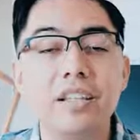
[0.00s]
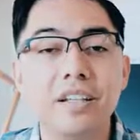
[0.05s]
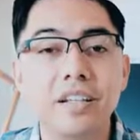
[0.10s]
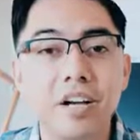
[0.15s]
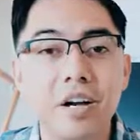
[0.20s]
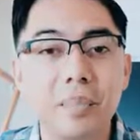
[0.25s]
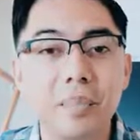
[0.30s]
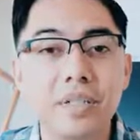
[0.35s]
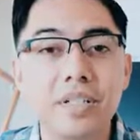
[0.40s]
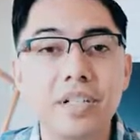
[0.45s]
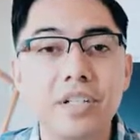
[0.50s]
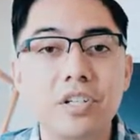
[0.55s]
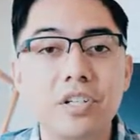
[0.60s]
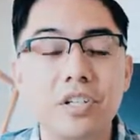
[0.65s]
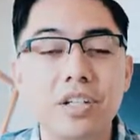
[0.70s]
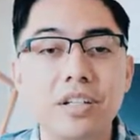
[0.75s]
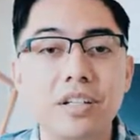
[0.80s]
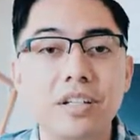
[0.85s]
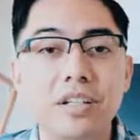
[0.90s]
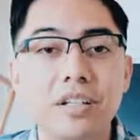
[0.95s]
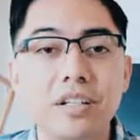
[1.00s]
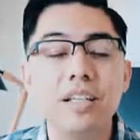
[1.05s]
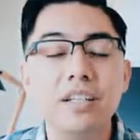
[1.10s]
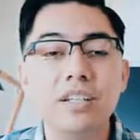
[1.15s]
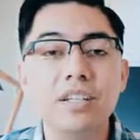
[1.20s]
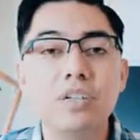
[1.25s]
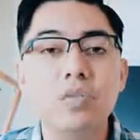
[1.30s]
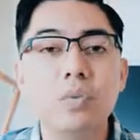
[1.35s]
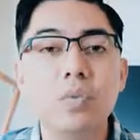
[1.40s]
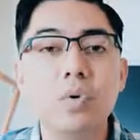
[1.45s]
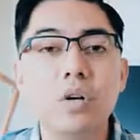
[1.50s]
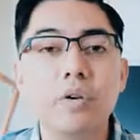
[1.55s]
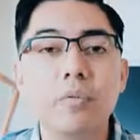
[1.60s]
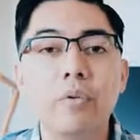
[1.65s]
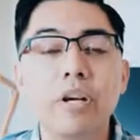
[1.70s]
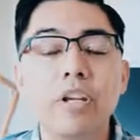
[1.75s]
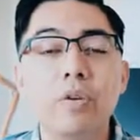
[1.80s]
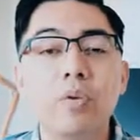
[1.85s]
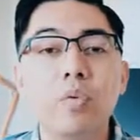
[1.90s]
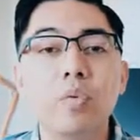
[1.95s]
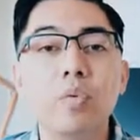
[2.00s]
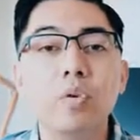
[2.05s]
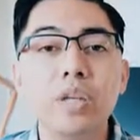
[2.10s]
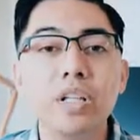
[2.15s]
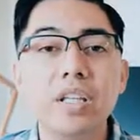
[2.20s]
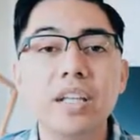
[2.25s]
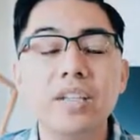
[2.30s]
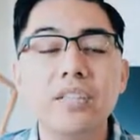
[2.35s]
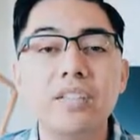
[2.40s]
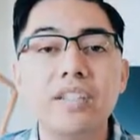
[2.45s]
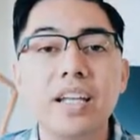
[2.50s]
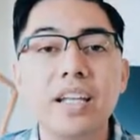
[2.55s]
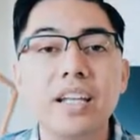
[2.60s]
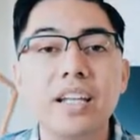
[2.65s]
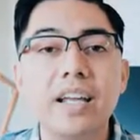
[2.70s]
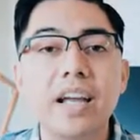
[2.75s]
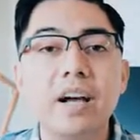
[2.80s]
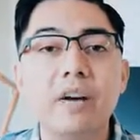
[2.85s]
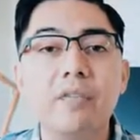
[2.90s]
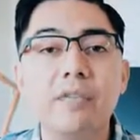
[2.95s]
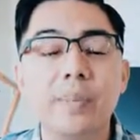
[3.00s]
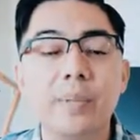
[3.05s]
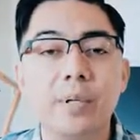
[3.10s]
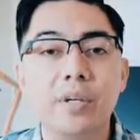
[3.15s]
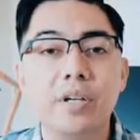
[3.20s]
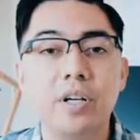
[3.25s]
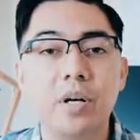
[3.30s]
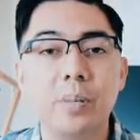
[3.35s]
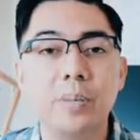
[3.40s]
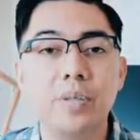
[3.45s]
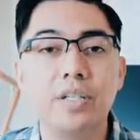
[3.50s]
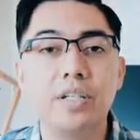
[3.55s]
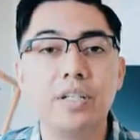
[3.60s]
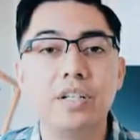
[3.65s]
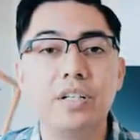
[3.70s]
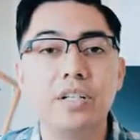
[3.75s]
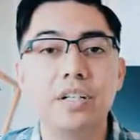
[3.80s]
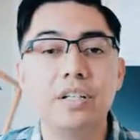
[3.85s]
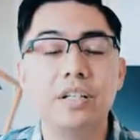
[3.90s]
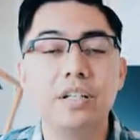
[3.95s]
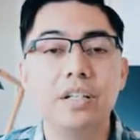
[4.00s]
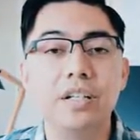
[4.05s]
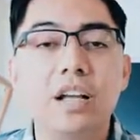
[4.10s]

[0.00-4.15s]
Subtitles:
the competition. This is one way to really stand out from your competition.